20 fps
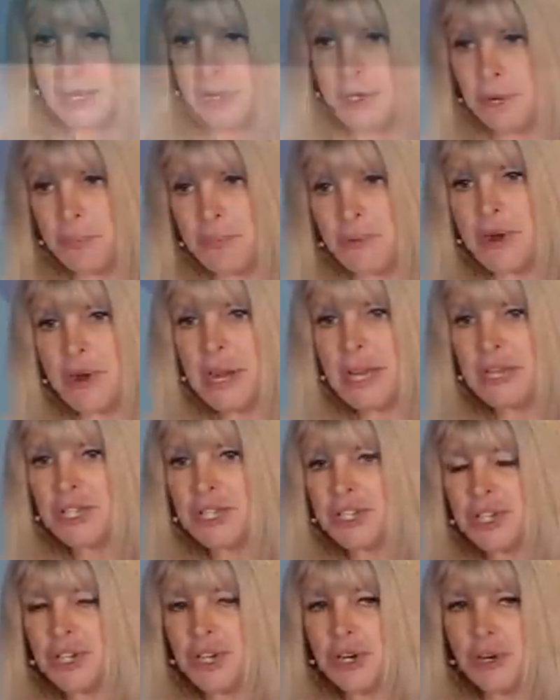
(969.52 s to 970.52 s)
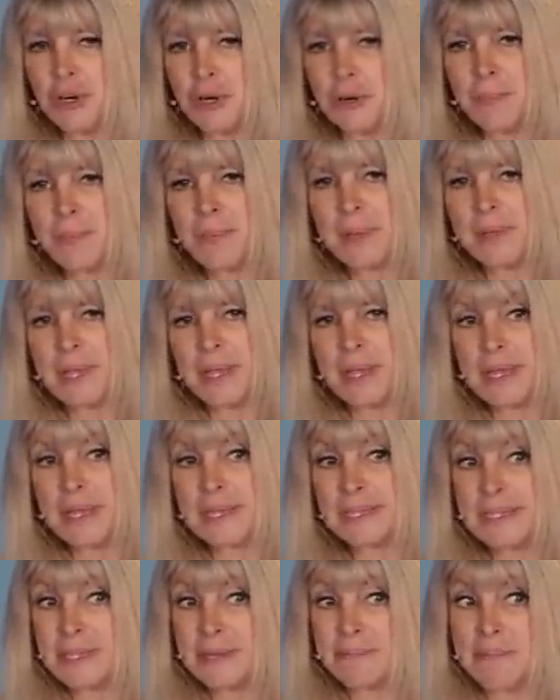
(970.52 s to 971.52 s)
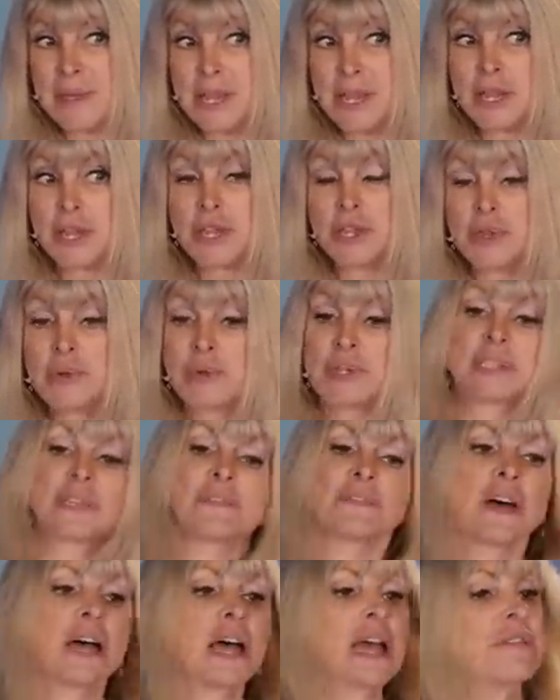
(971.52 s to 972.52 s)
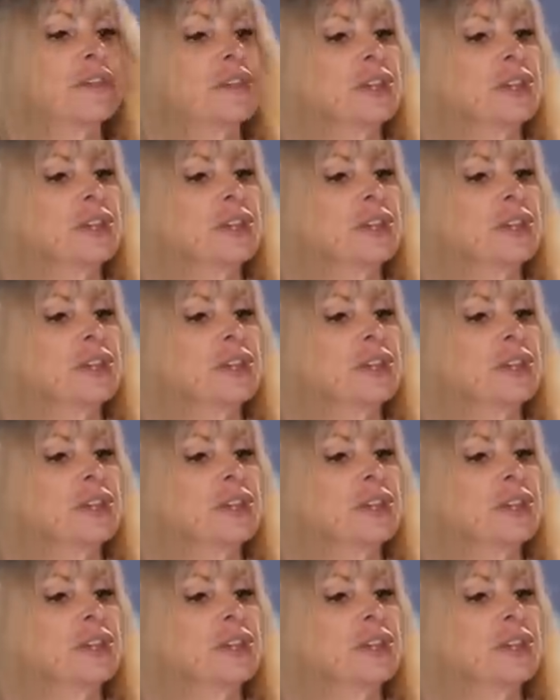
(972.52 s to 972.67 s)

your brain's job is to make you survive,